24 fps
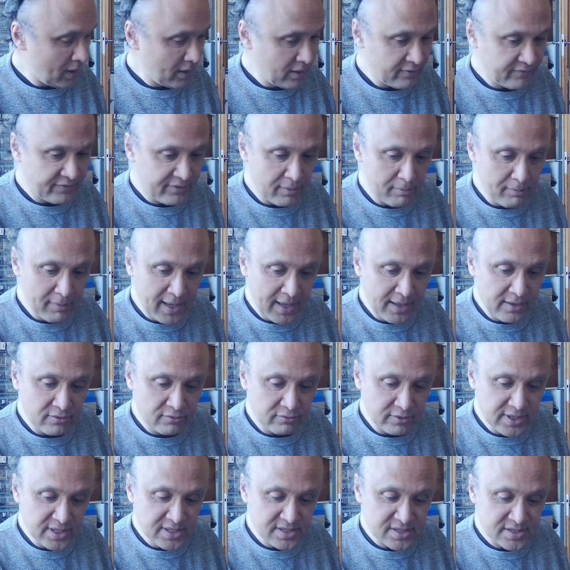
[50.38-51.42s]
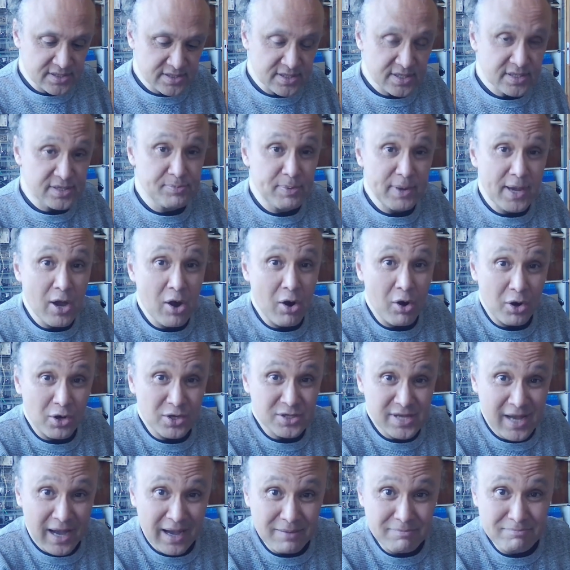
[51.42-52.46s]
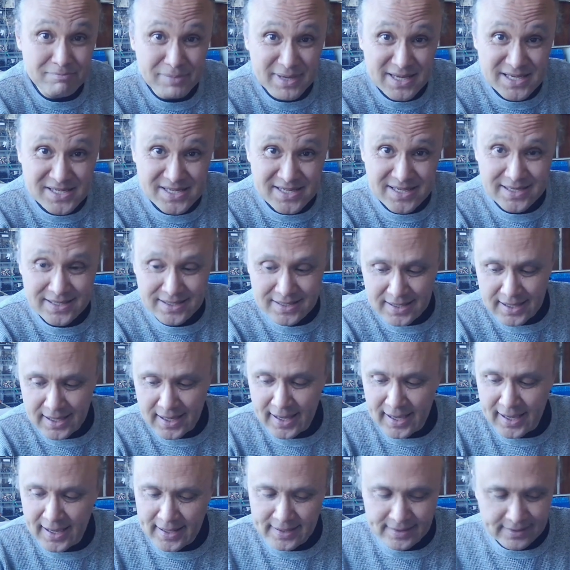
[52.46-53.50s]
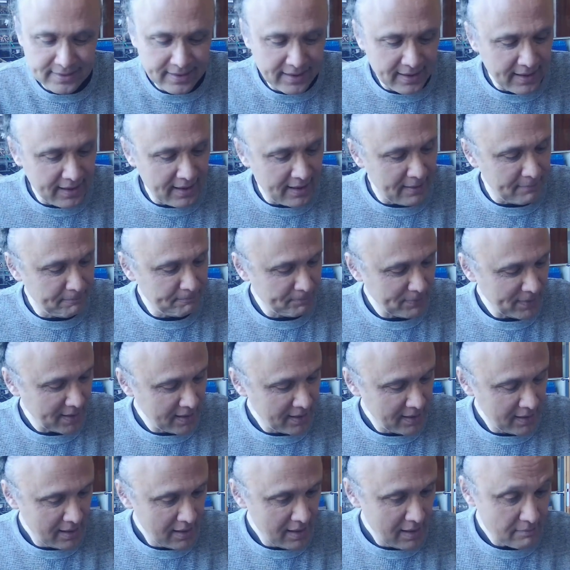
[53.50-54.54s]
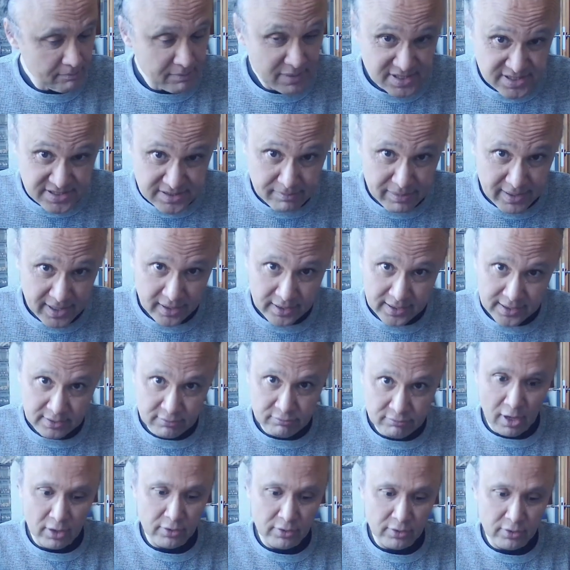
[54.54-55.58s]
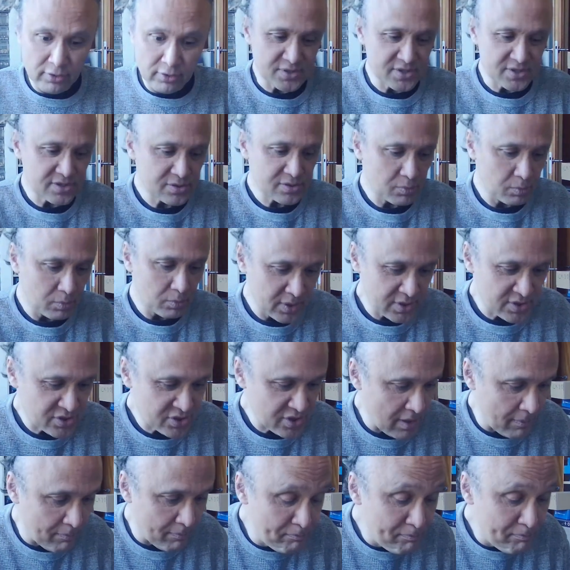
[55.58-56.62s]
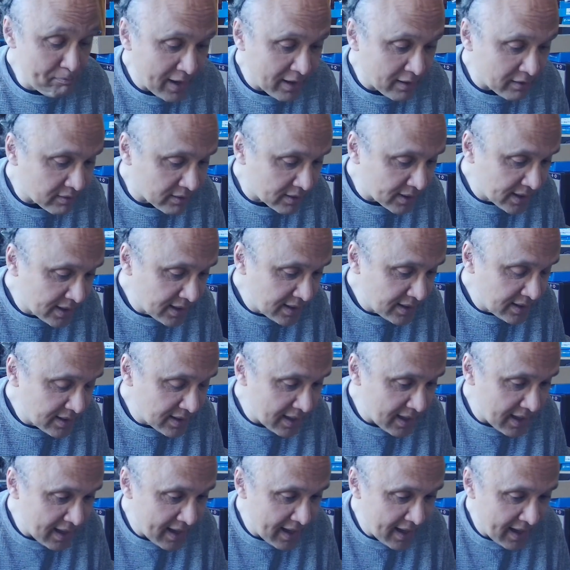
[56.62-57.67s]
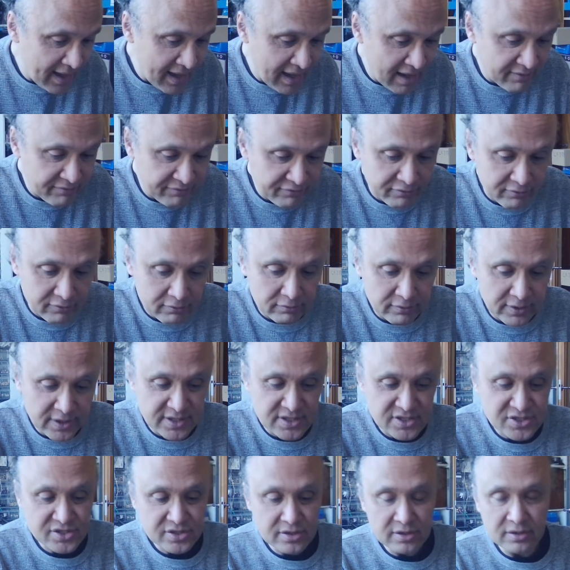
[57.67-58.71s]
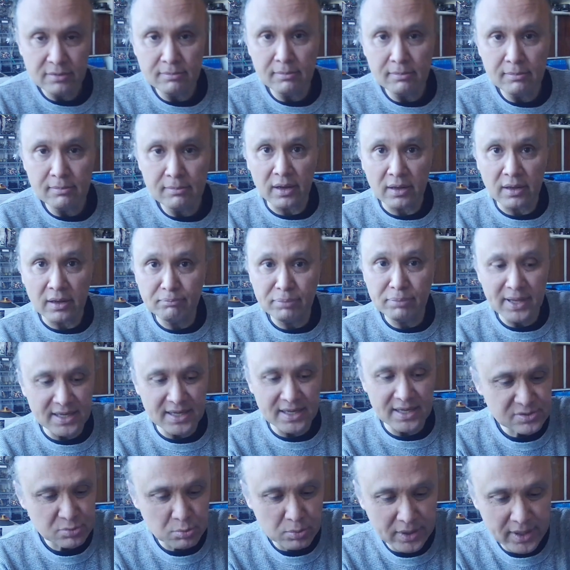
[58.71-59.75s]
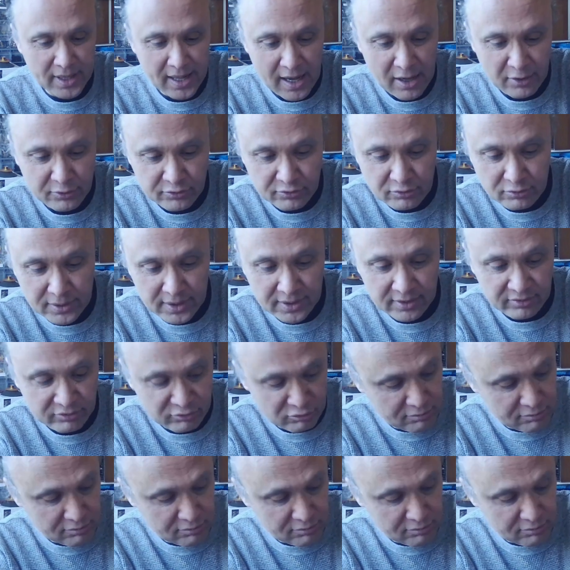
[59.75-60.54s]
of the main reasons is because I'm busy and busy building grown-ups, which apparently have reached the marketplace without doing too